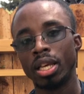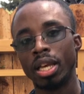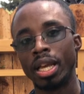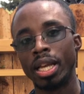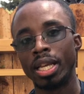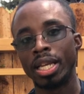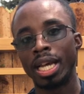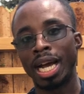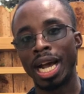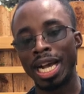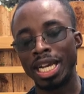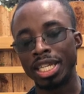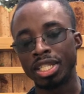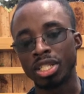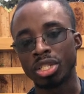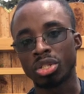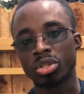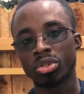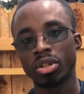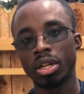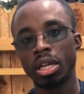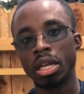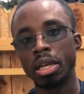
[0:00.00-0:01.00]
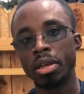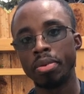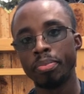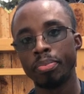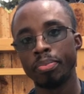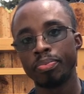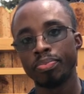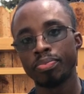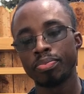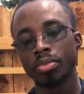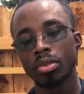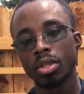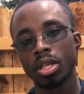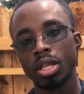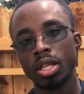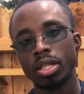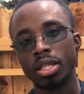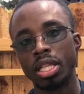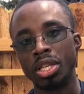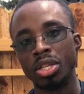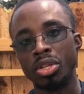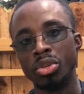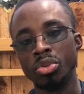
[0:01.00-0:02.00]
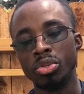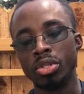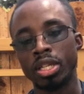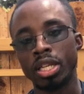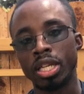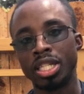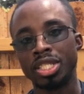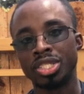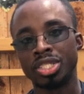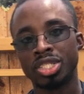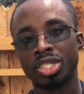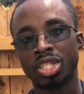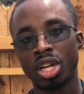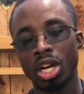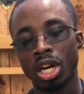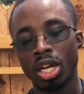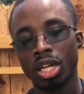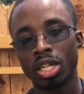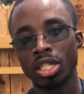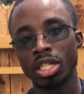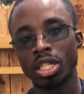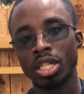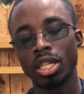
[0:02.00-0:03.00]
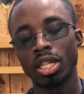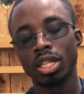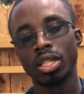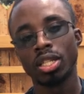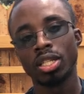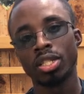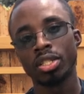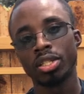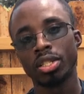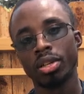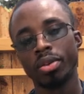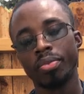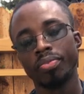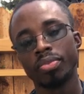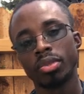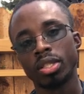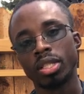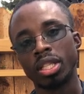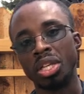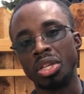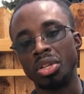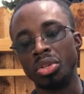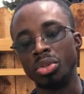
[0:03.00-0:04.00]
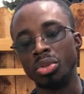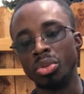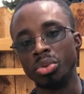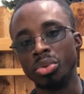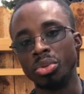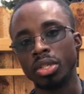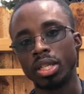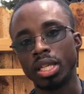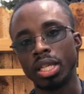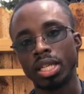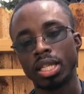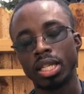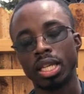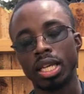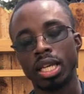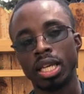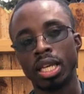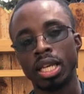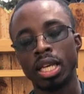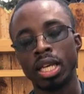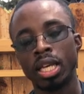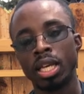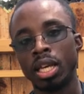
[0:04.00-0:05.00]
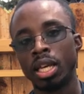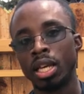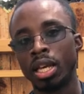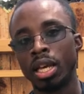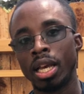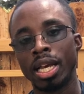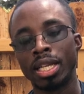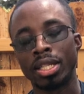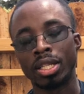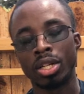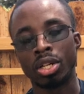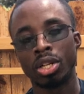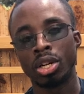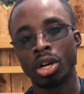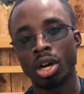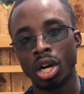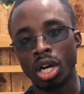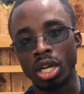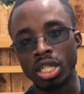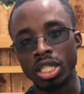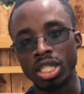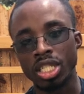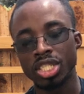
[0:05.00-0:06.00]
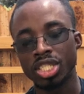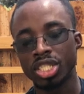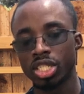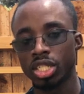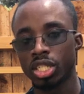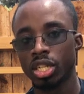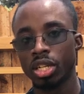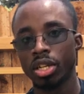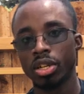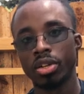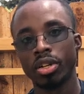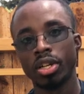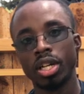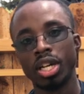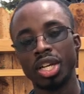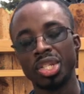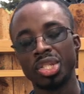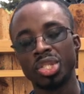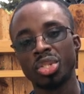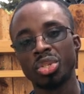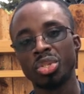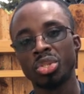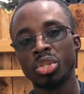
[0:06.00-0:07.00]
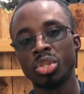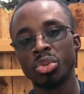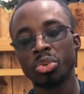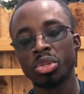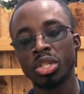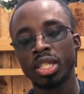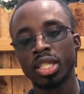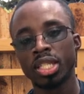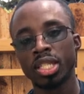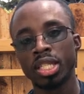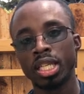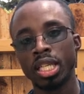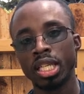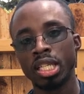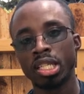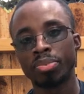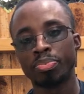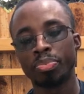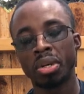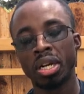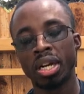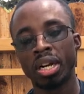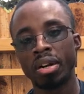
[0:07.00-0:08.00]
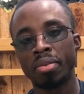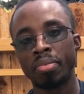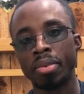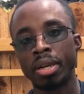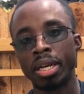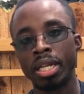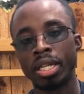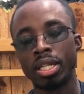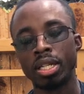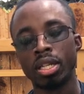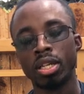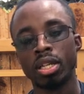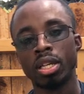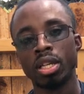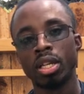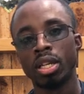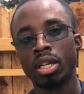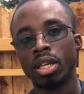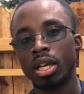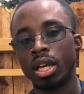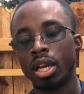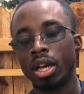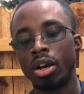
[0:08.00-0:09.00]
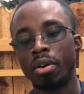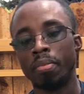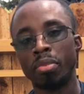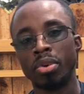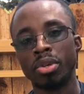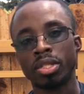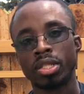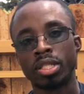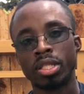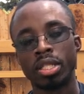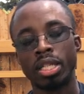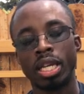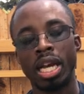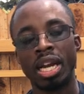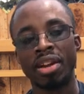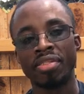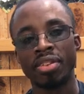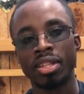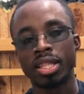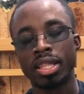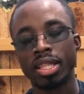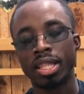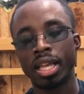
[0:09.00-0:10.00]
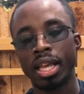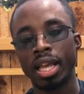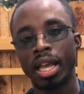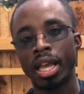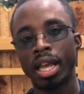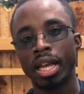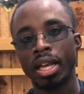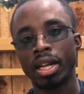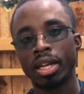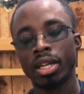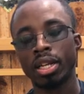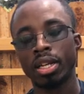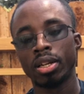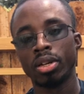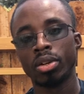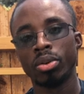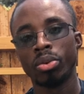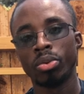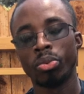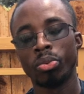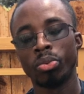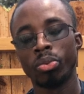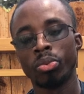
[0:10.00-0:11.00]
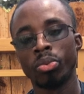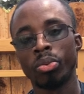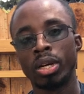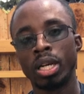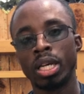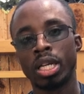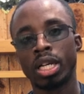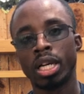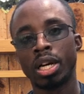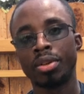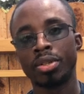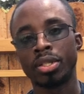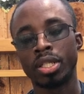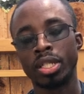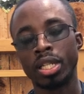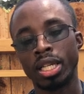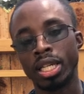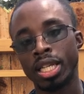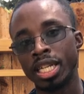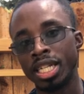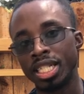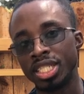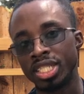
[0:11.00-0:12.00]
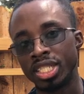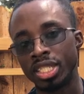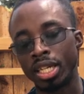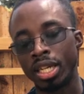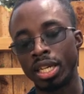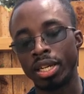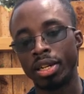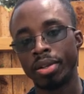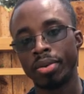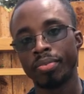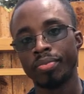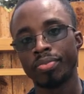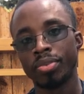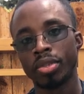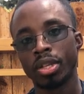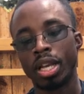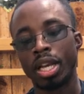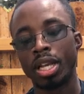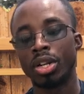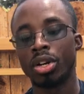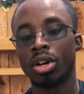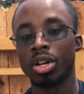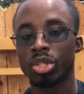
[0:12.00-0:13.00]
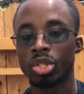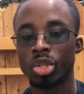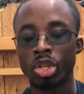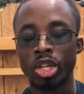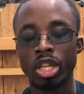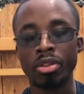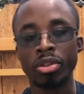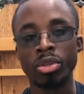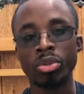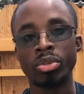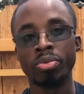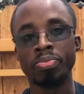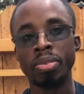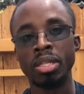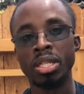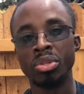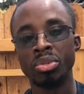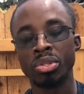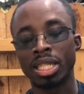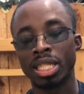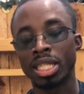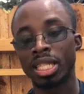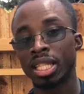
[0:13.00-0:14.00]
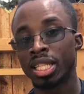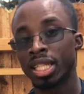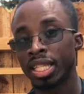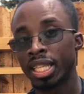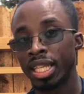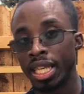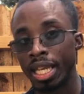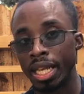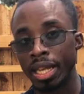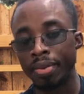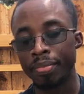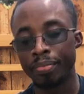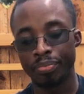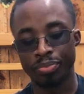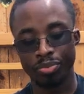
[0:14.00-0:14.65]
in ice cream they use it in chocolates they use it uh, as a garnish and so you will see spearmint almost in everything when it comes to the kitchen and also can use, be used as a tea